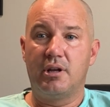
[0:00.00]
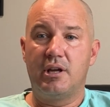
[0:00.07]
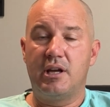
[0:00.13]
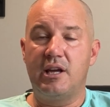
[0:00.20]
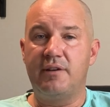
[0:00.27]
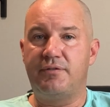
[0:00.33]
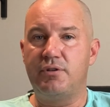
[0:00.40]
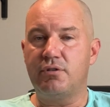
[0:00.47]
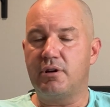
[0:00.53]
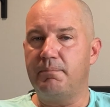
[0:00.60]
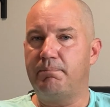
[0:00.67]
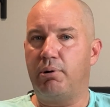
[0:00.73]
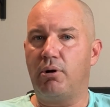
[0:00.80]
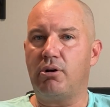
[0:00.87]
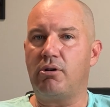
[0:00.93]
If you can
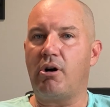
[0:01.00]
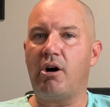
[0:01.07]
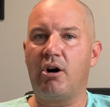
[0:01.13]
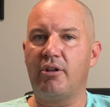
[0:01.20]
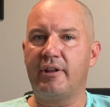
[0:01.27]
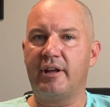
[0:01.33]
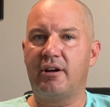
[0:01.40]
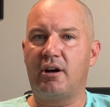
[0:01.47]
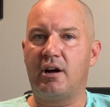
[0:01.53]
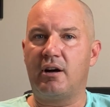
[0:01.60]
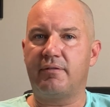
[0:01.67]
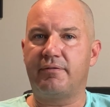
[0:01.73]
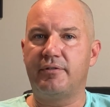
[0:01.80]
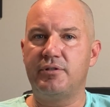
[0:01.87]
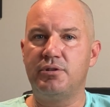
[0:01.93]
pull all that
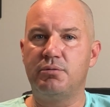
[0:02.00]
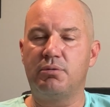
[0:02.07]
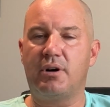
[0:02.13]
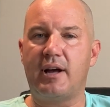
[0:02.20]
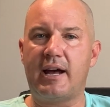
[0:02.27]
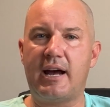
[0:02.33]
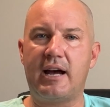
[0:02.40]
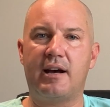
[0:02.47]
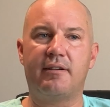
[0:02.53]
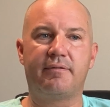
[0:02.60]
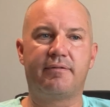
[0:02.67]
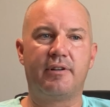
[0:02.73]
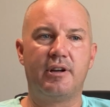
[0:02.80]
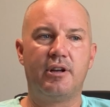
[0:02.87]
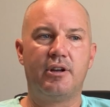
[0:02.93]
off, you will
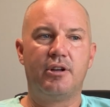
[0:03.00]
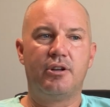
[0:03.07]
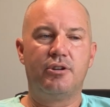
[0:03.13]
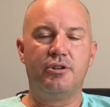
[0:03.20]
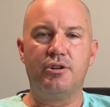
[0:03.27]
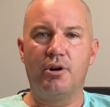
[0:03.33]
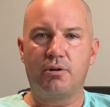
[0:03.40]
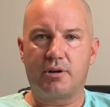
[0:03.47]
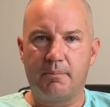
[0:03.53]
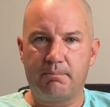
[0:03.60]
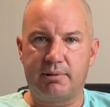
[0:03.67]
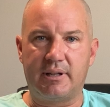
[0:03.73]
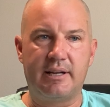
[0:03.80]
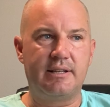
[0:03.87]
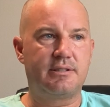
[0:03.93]
have no
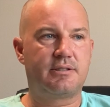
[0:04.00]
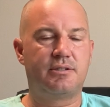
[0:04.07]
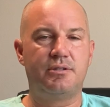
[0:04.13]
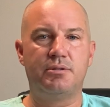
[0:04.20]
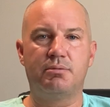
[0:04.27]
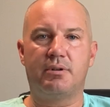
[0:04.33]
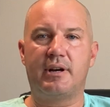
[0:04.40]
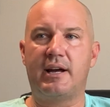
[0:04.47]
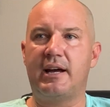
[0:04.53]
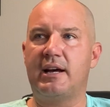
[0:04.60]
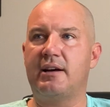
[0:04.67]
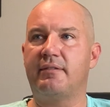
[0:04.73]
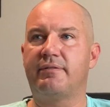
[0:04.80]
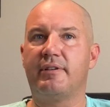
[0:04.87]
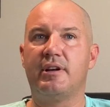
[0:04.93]
complaints. You will
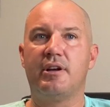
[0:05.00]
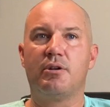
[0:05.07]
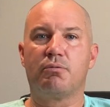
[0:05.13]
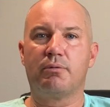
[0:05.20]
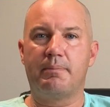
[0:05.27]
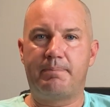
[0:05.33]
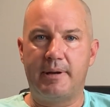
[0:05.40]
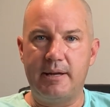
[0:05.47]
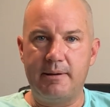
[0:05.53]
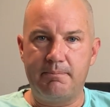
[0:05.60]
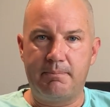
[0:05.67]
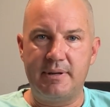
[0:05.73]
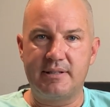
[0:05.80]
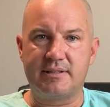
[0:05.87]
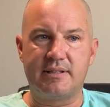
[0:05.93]
have repeat
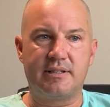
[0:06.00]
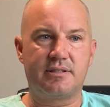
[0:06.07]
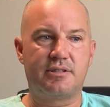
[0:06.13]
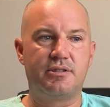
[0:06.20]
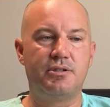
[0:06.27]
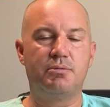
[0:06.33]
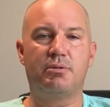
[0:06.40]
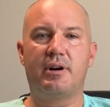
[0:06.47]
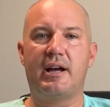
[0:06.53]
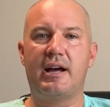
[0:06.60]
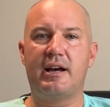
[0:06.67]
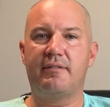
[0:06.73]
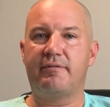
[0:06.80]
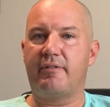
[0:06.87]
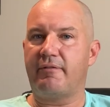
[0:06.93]
business. You will
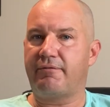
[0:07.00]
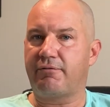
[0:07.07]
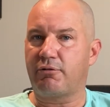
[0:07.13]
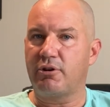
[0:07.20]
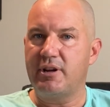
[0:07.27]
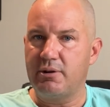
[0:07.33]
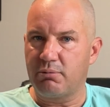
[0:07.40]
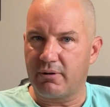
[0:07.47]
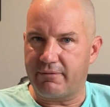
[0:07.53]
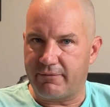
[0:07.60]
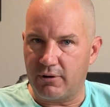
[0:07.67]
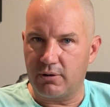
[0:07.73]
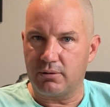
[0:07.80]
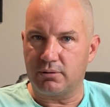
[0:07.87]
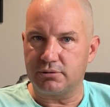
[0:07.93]
have free
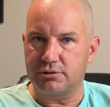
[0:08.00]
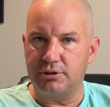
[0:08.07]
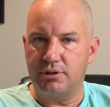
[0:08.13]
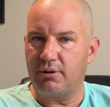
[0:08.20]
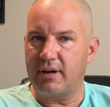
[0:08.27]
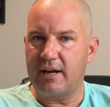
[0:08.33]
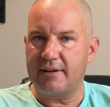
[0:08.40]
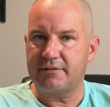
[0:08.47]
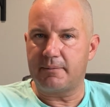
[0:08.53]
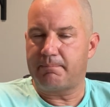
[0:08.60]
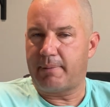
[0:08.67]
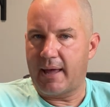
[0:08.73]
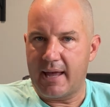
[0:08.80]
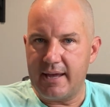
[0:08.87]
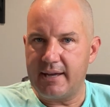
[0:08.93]
referrals. You don't have to
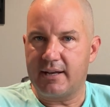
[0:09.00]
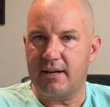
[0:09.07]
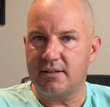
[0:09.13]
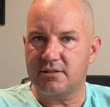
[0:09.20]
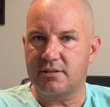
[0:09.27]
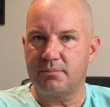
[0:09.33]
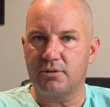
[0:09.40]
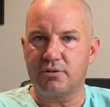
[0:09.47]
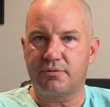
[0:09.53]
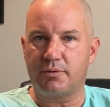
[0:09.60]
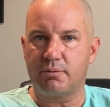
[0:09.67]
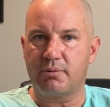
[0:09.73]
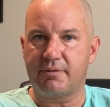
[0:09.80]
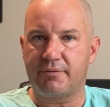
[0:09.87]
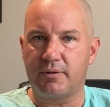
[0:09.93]
pay customers for
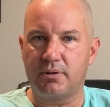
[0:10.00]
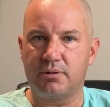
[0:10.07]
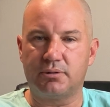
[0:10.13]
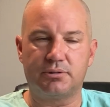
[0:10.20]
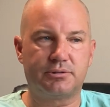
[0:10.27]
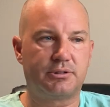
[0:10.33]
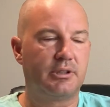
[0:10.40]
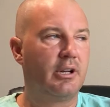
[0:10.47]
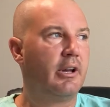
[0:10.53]
referrals.